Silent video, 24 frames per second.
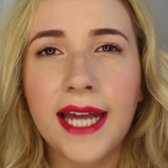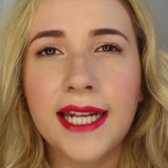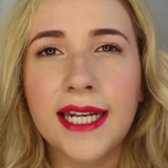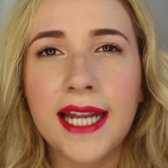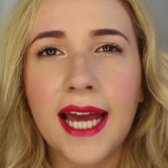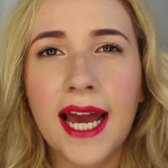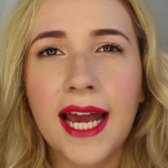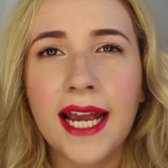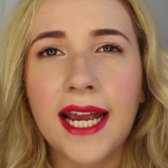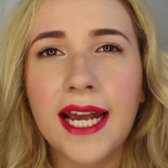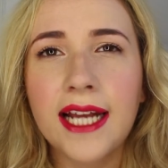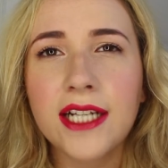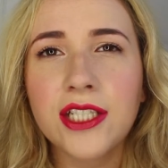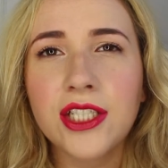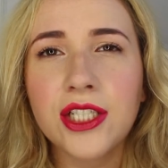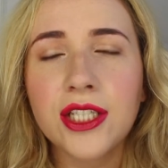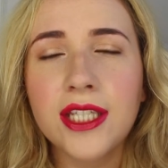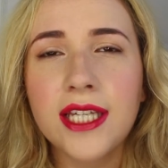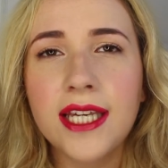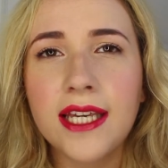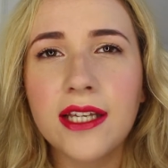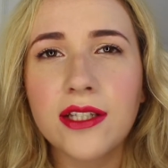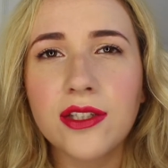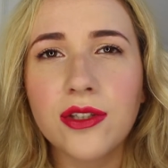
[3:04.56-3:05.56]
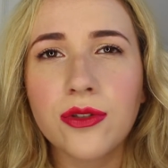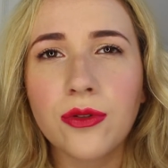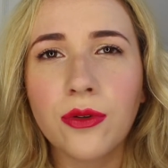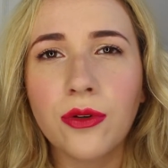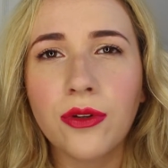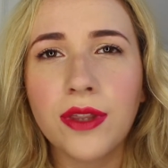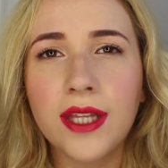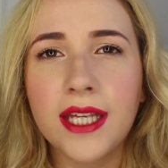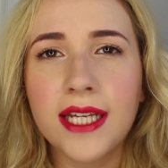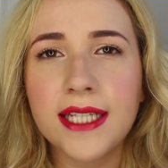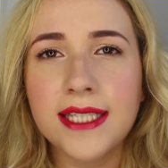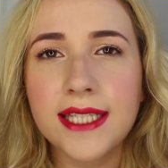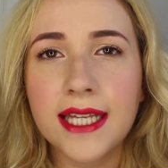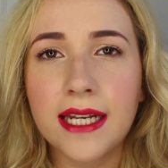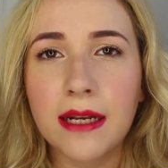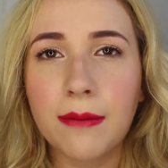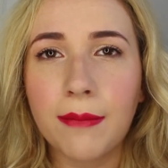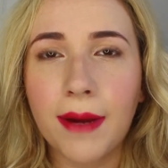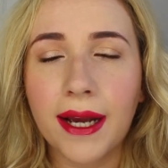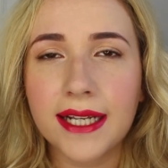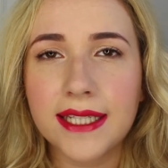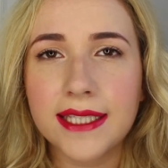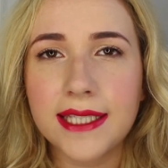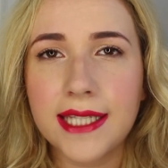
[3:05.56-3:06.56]
and I actually saw these in a
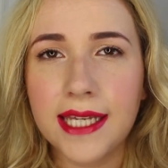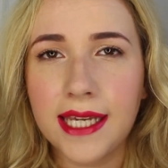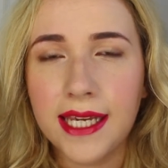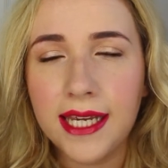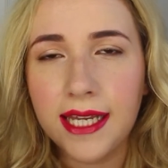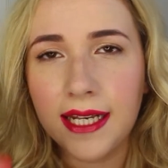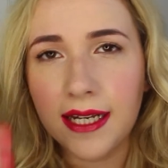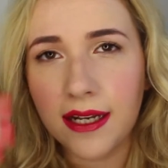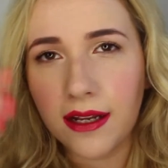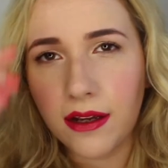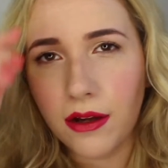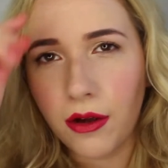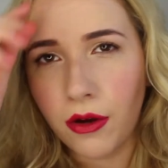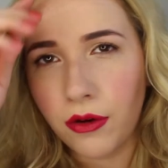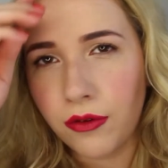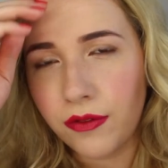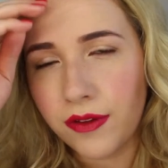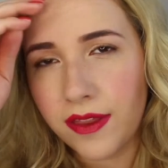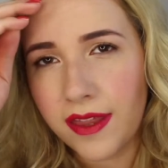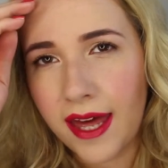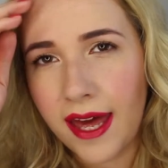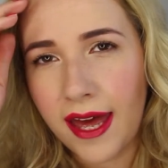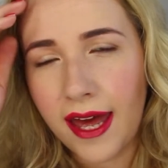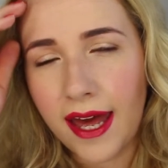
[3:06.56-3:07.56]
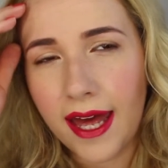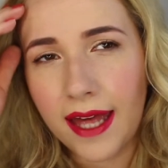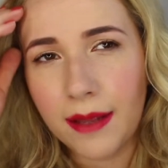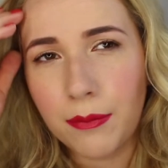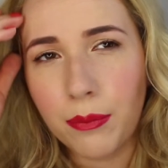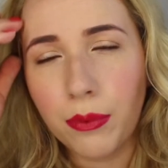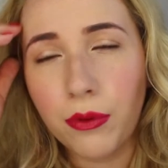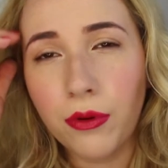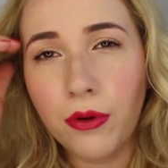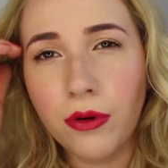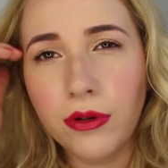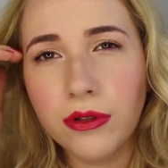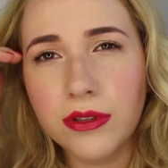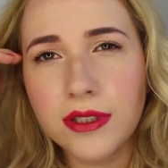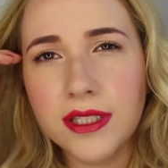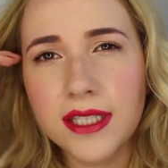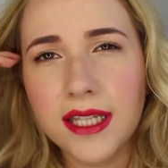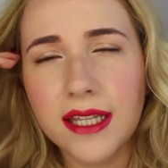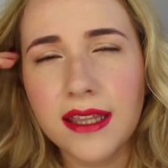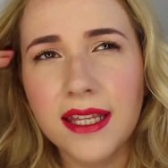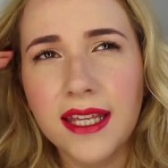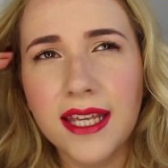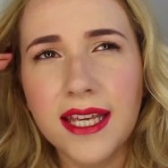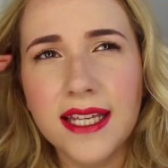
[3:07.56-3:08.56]
magazine over there. I bought,
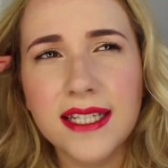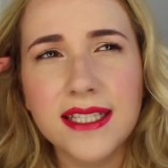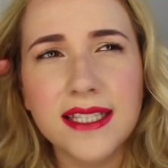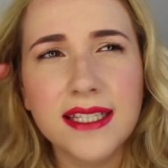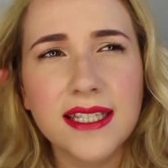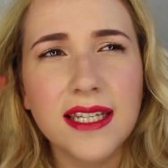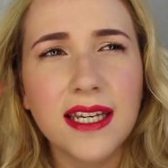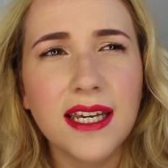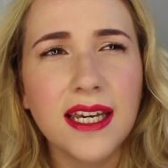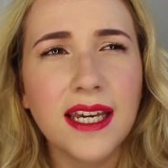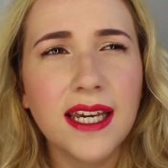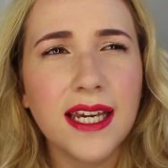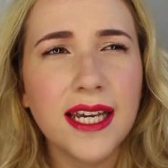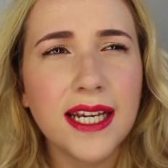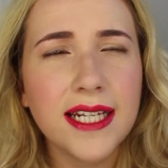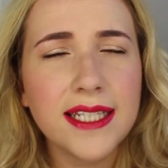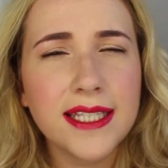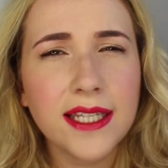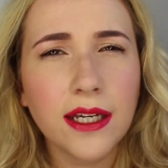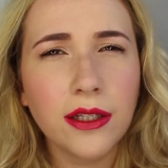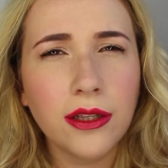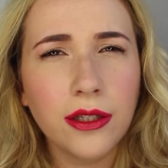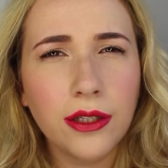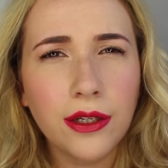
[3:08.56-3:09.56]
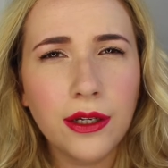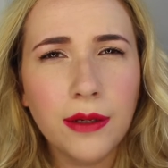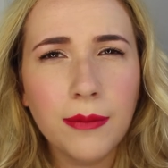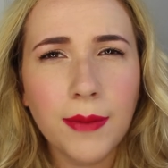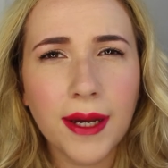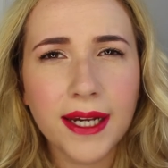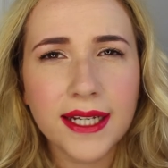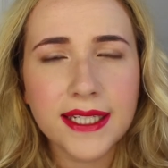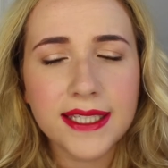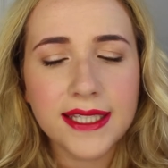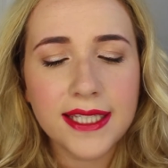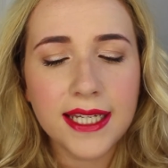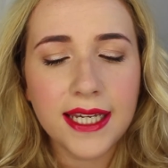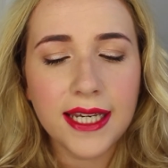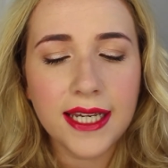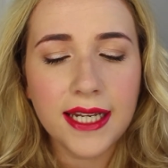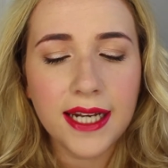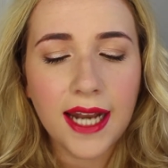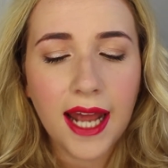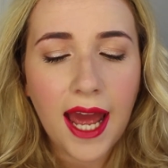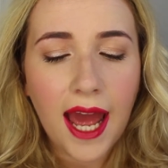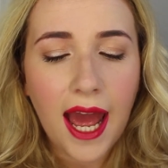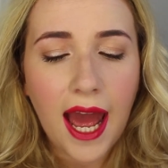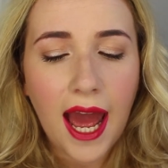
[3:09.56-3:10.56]
I think is it Allure
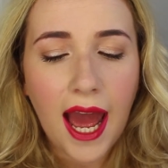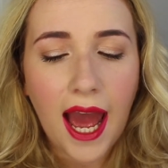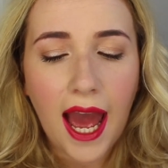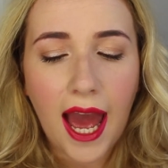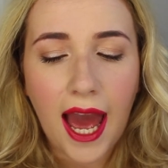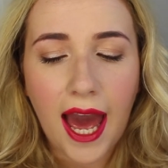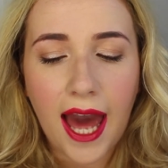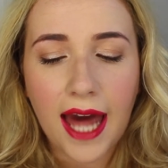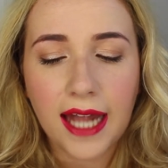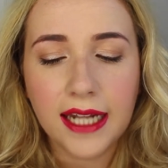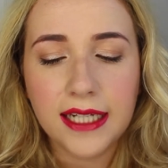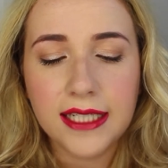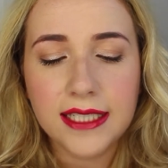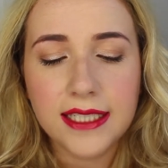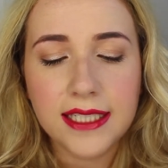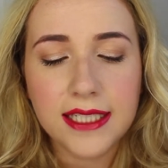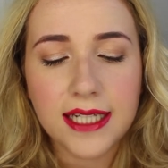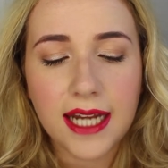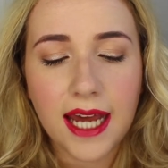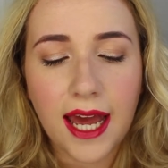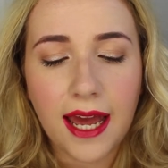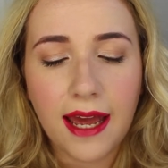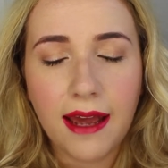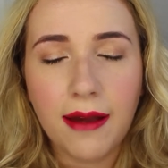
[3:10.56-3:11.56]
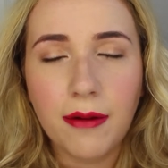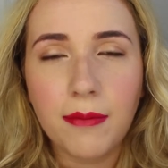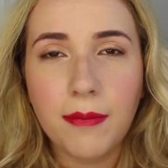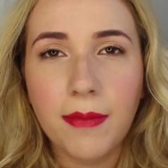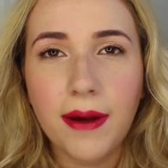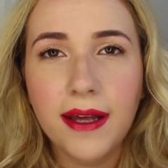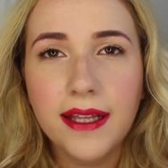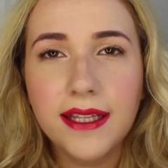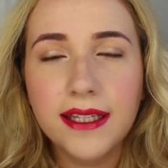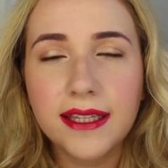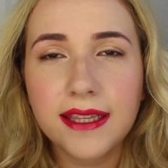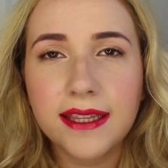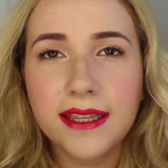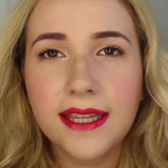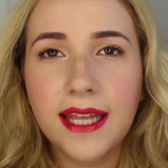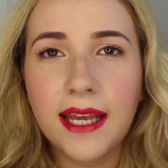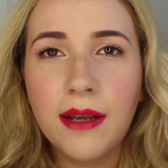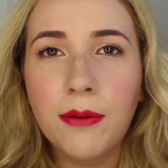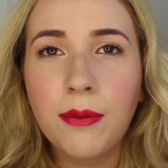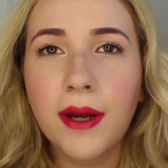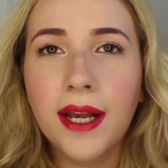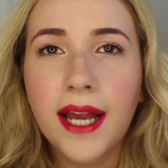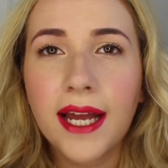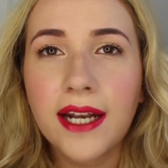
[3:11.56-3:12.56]
magazine, and
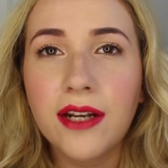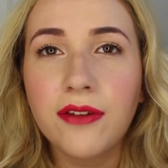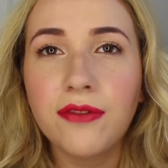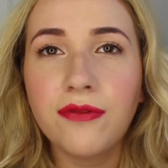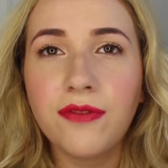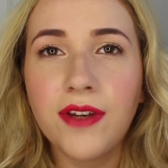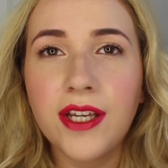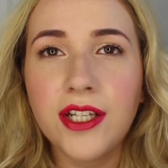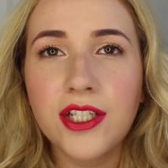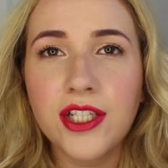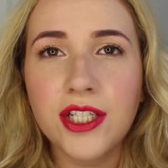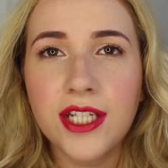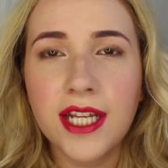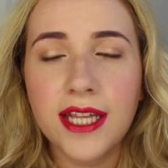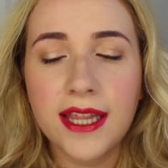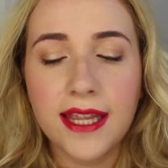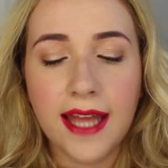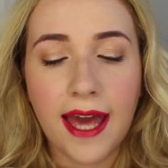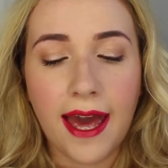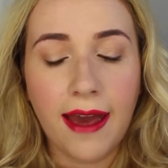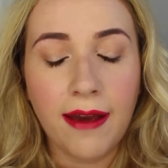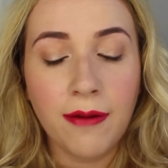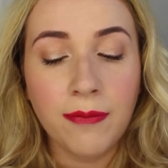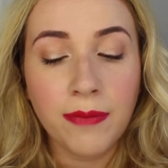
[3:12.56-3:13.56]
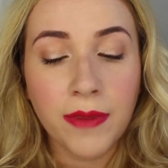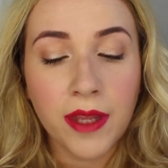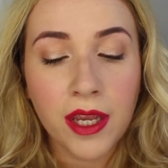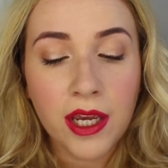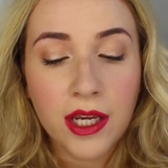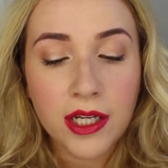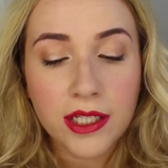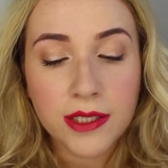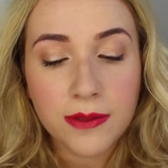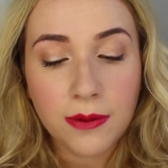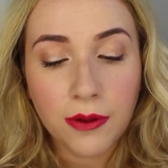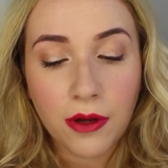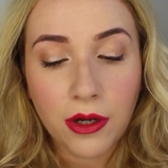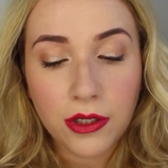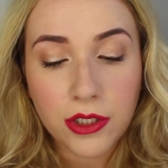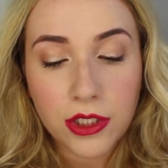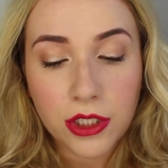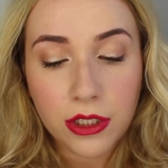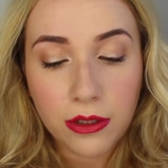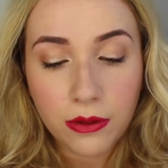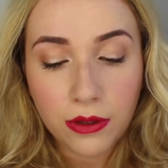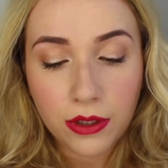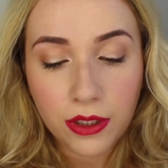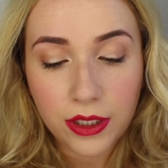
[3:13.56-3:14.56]
they were kind of featured in there. So I've got
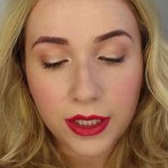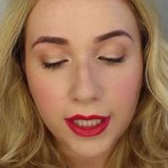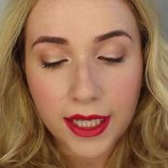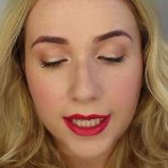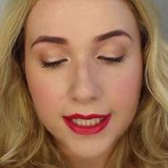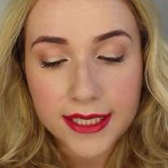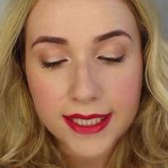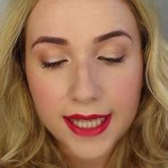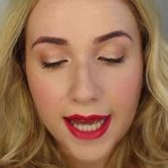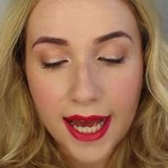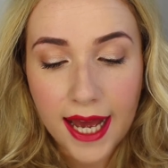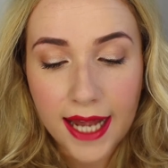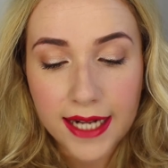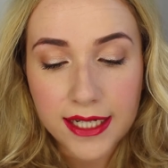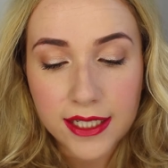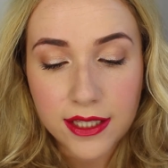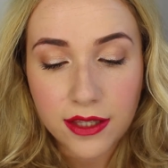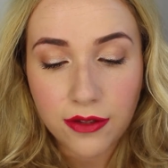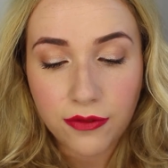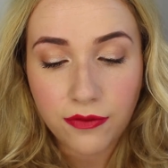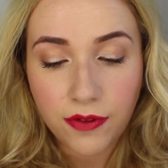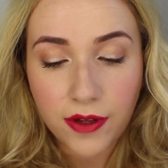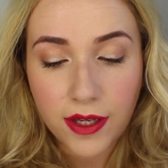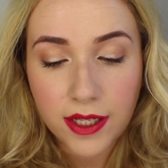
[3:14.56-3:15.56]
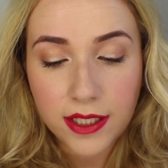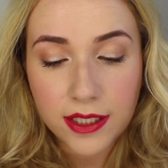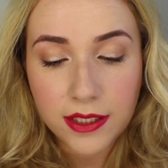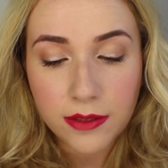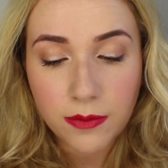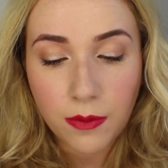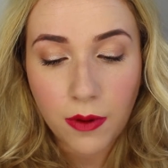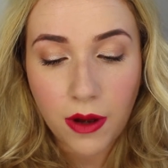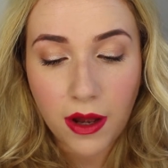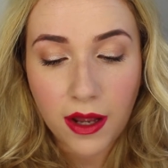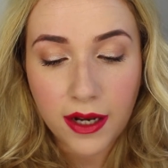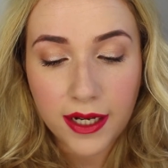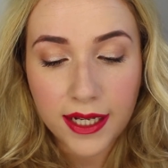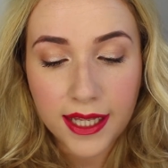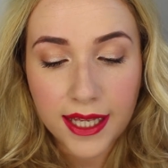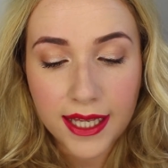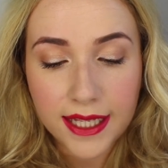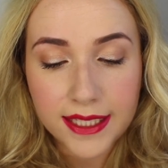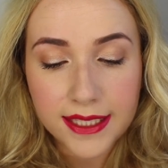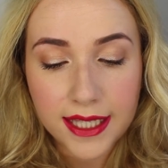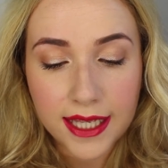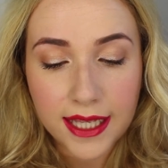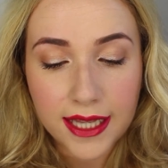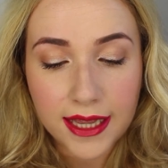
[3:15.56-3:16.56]
two colours, and the first one
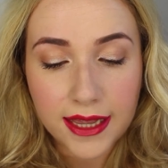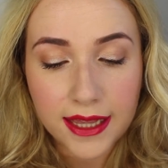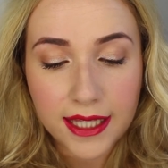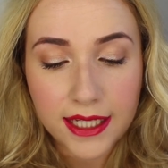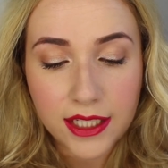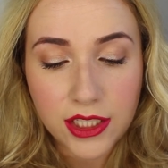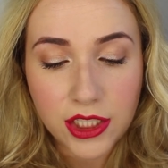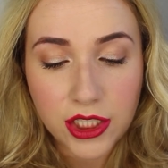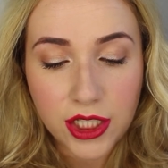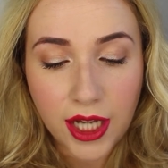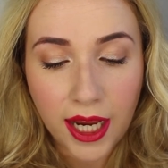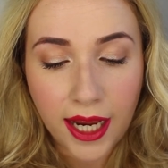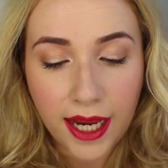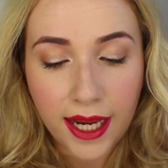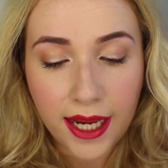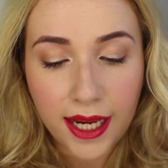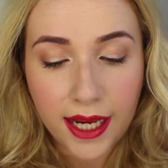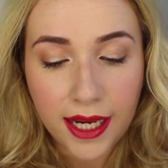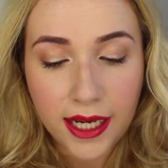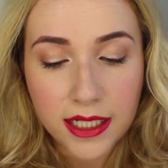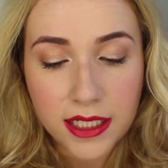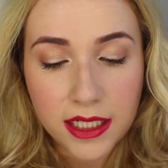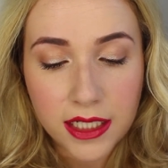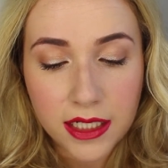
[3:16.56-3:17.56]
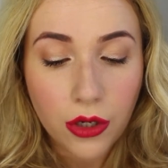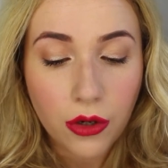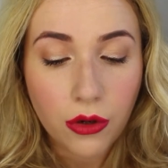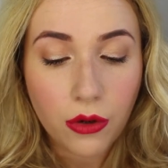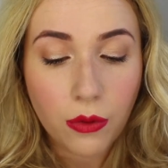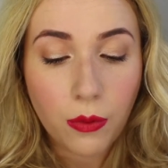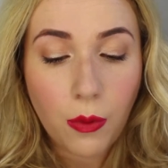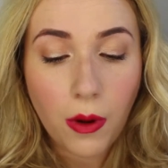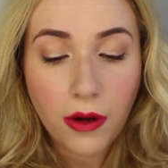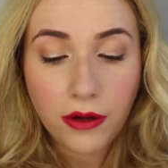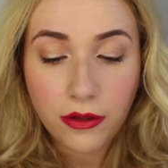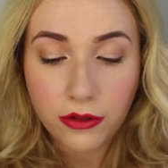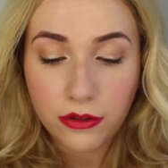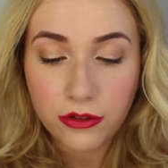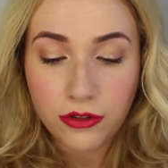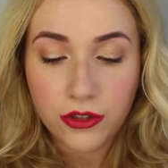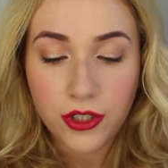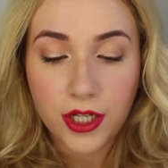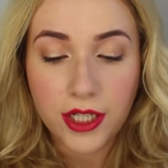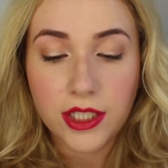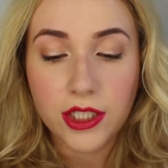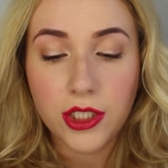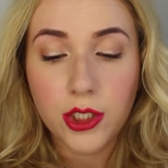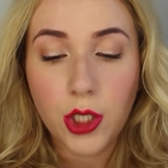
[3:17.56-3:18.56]
is in the shade
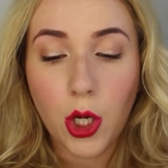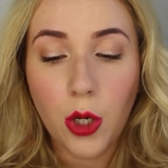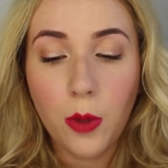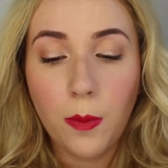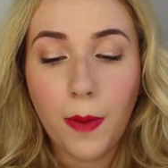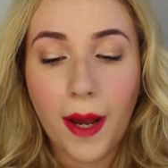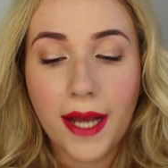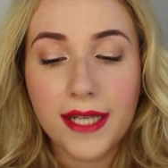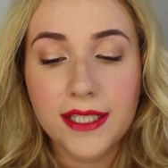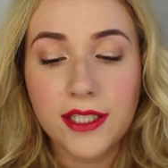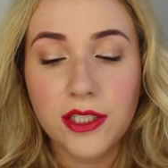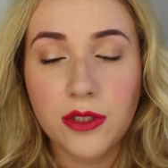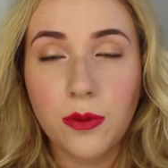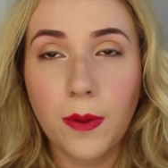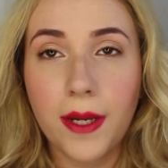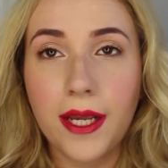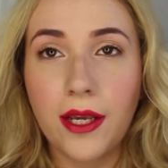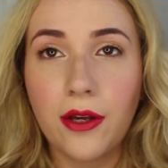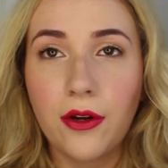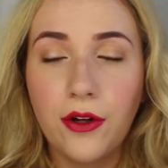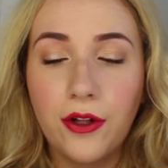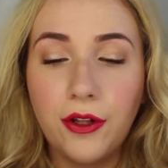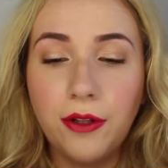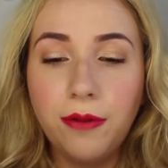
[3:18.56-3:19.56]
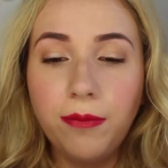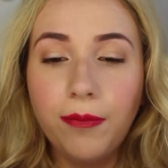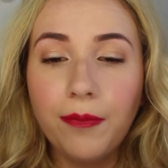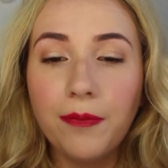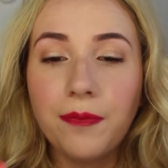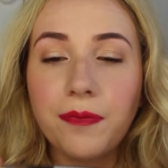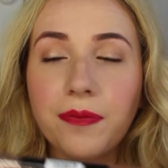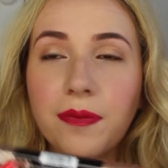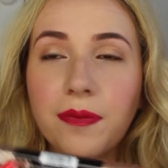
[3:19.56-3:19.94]
100 Topaz Twinkle,